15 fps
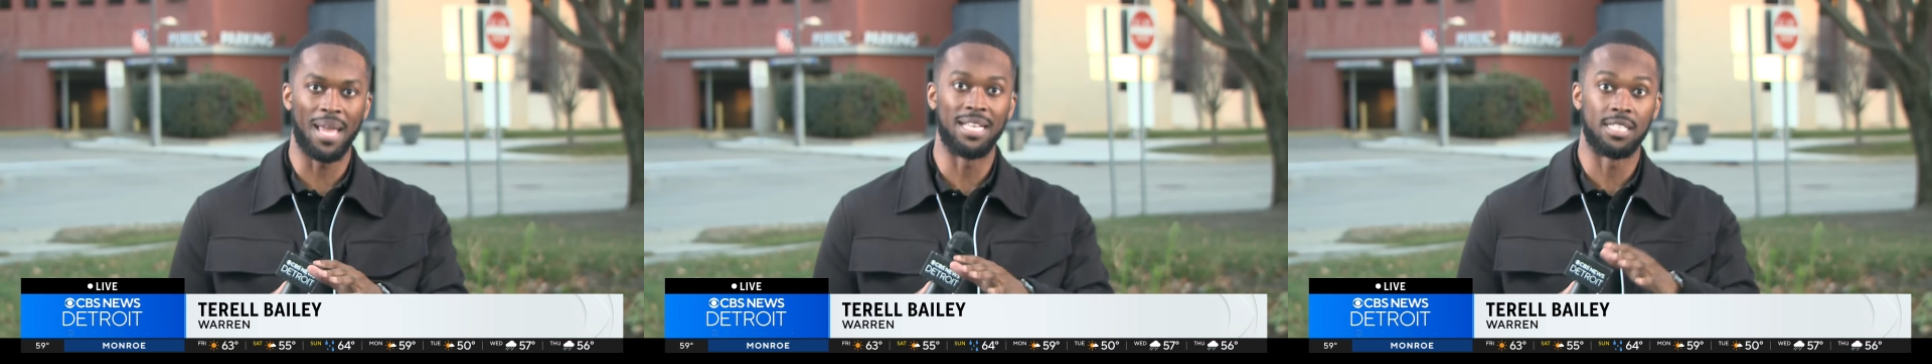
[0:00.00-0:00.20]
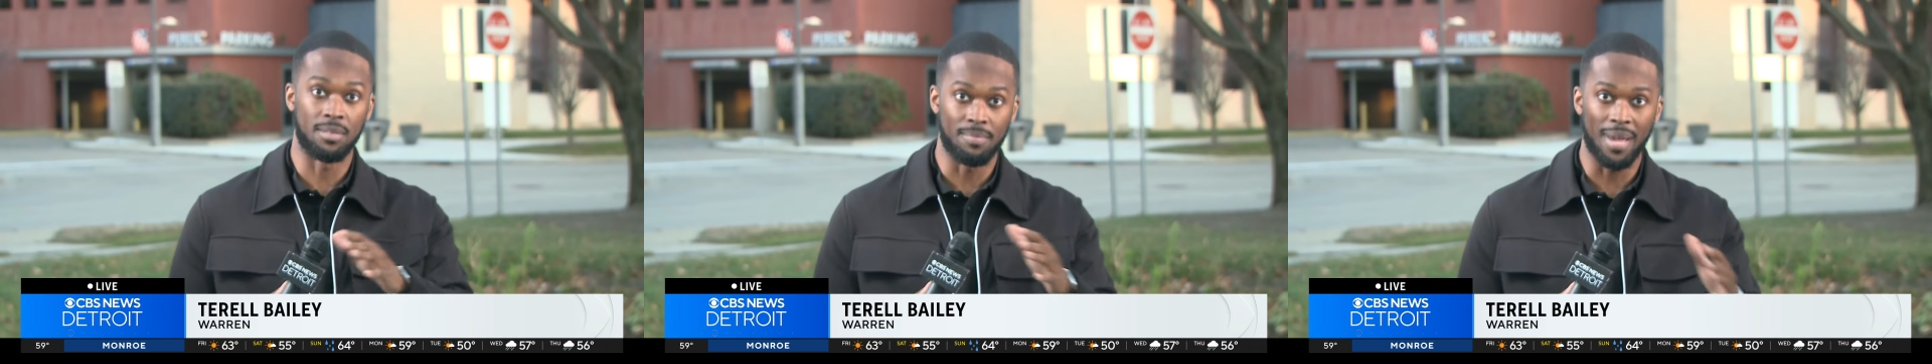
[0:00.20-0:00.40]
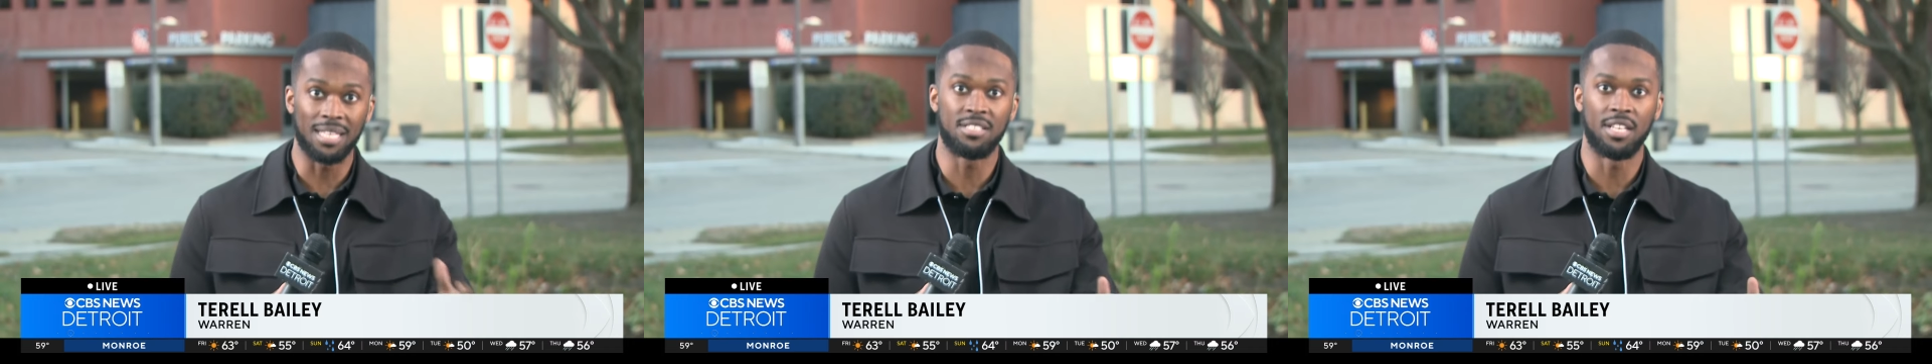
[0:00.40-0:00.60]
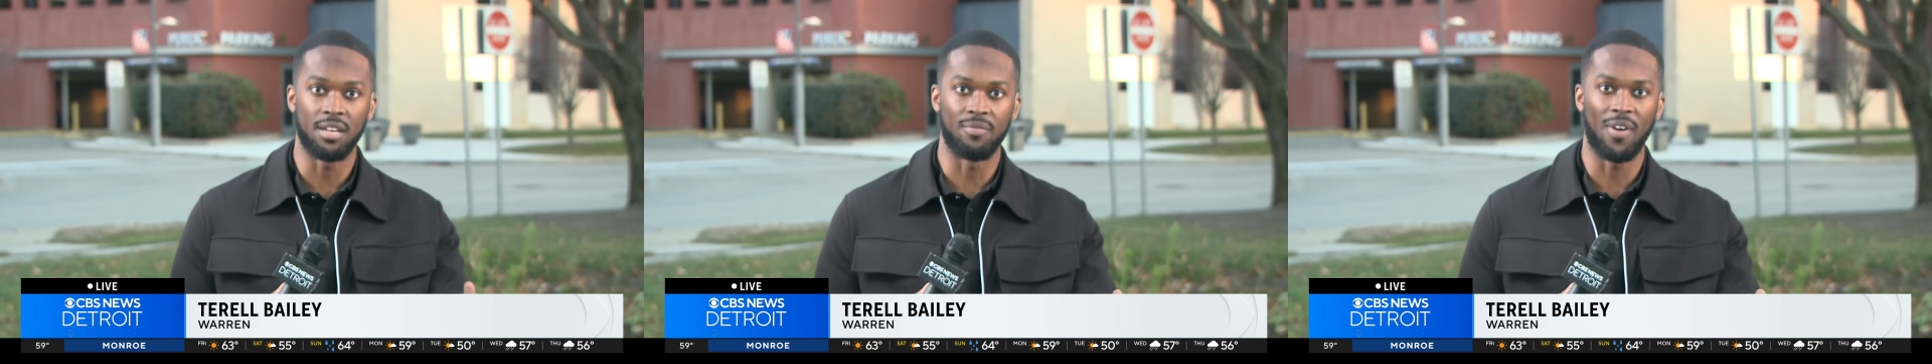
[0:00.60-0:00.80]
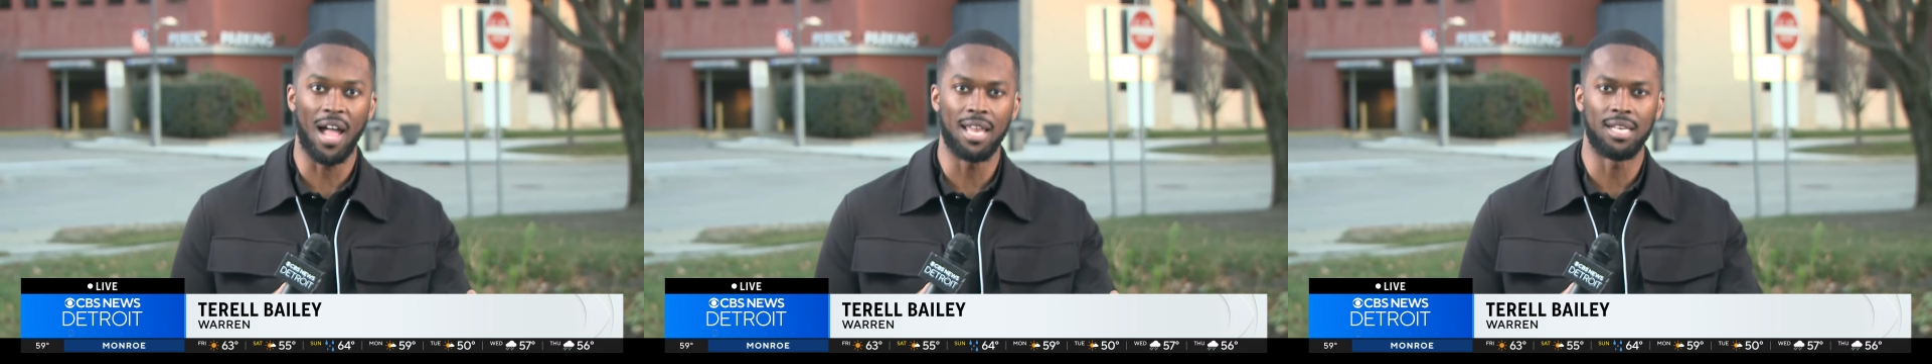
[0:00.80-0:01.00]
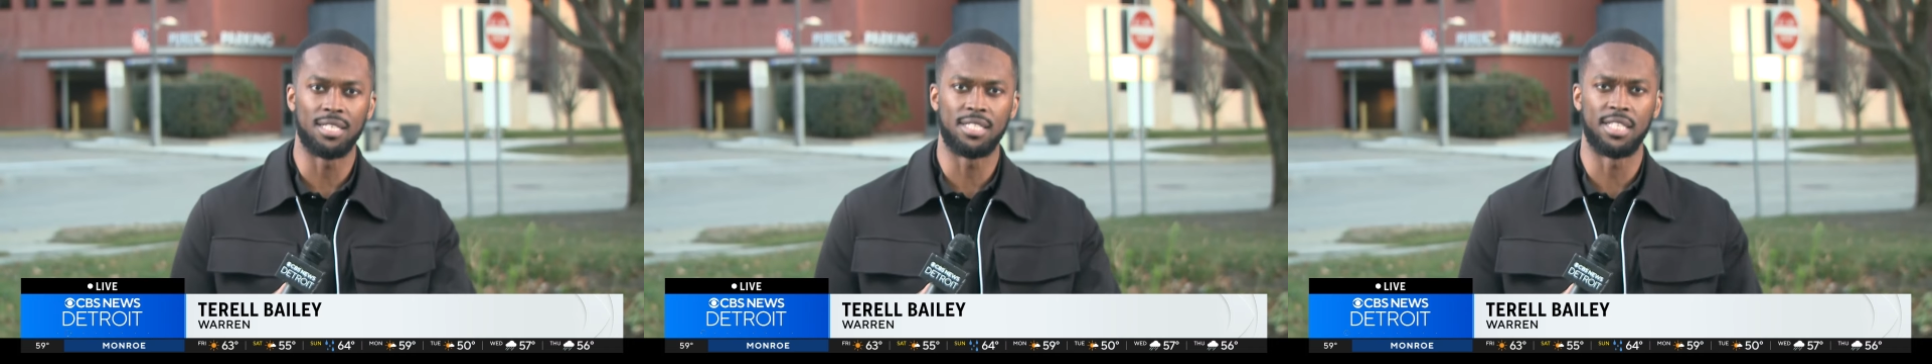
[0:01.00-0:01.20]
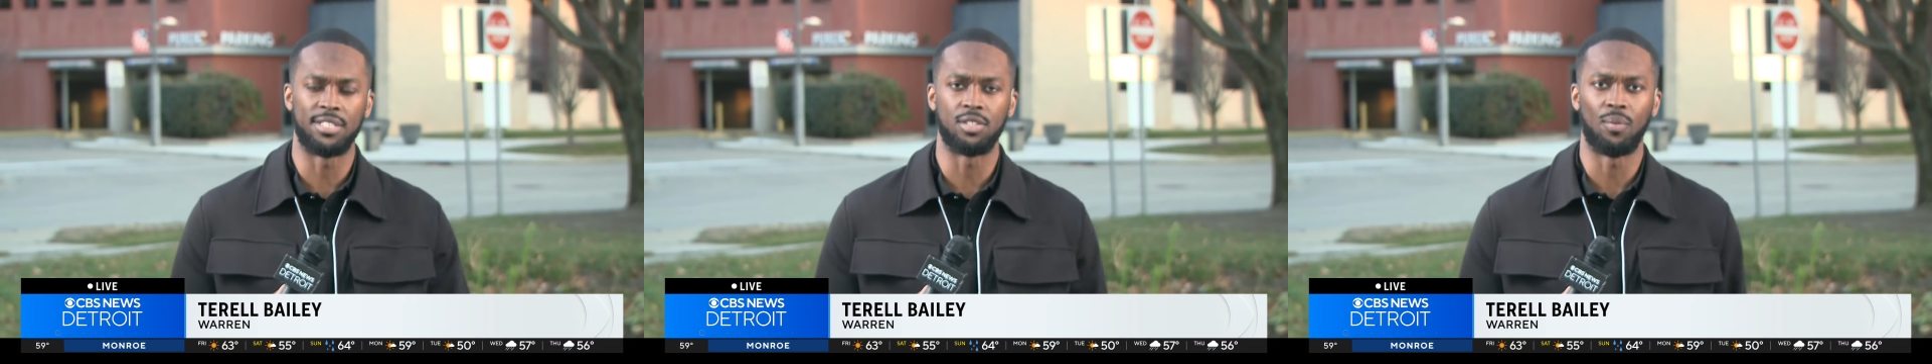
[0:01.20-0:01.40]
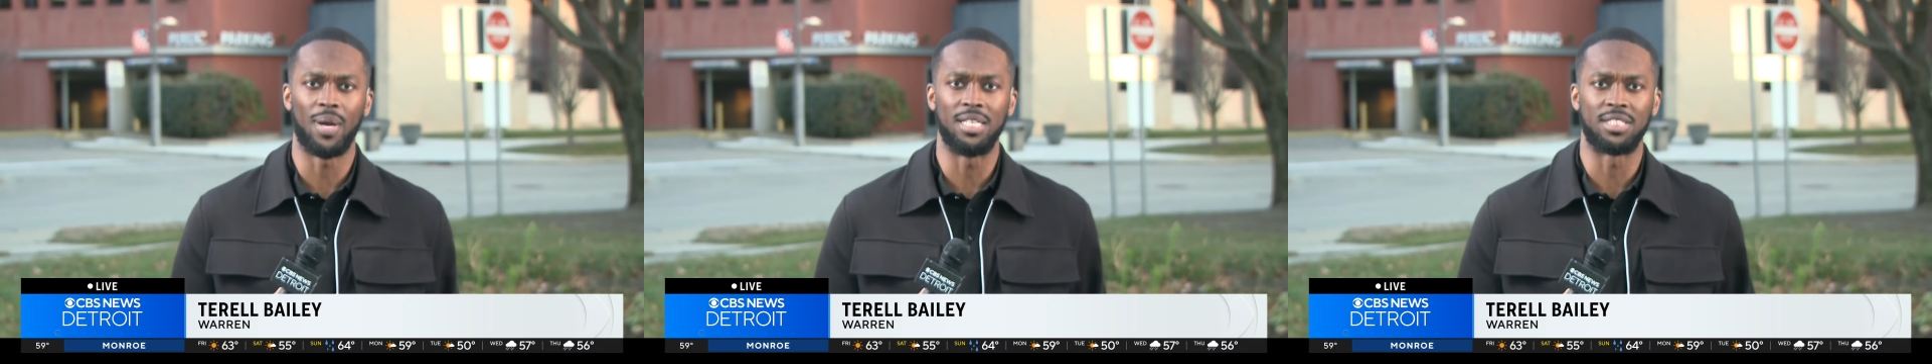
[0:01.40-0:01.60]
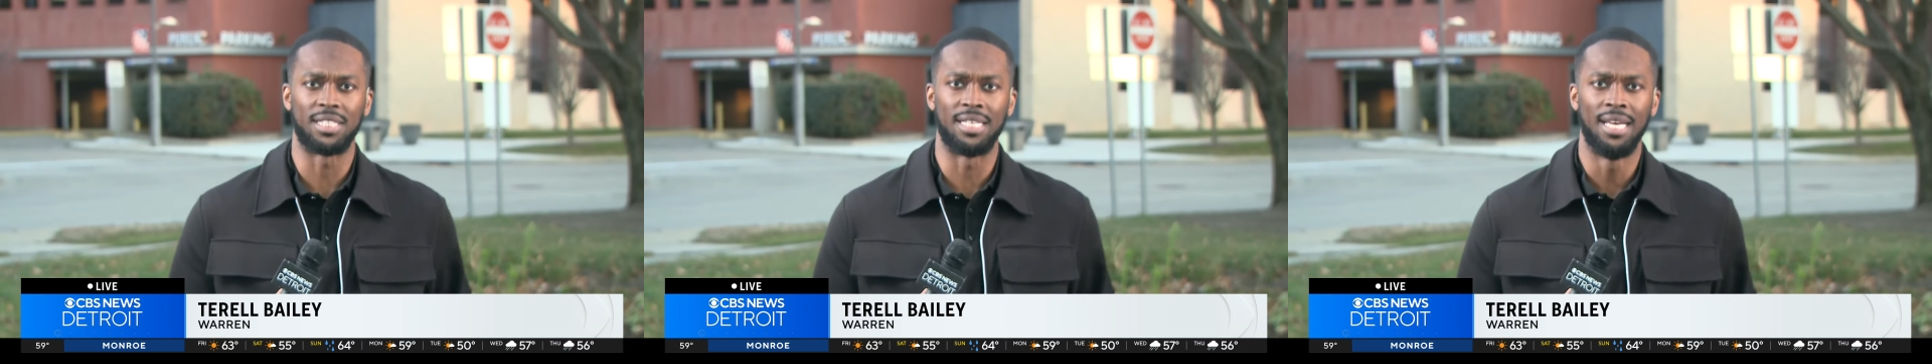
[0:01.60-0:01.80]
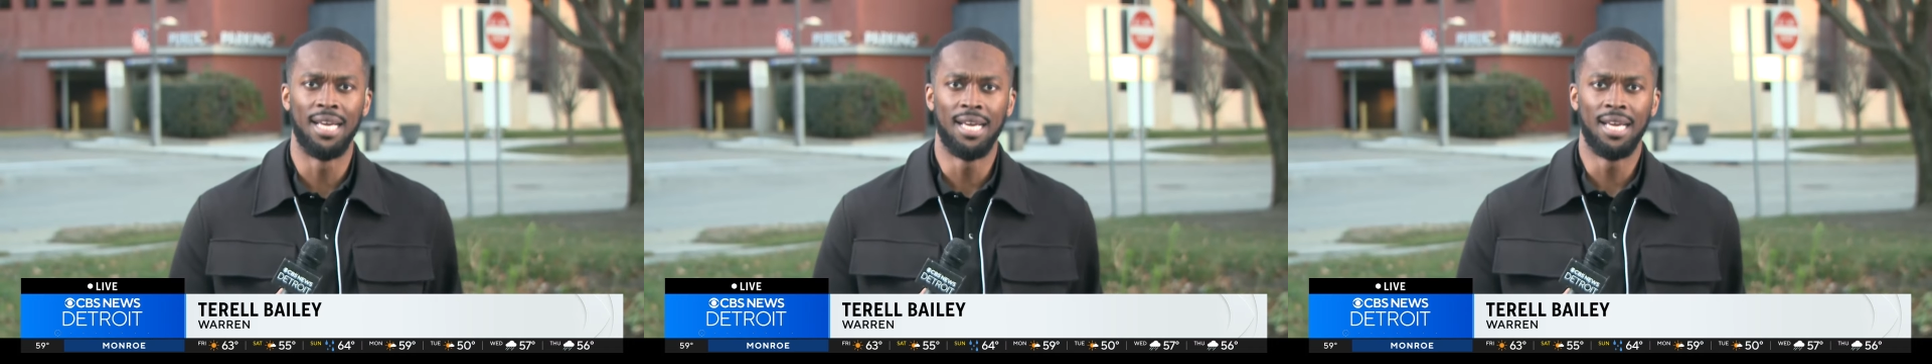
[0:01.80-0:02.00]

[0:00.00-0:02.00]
a domestic violence situation.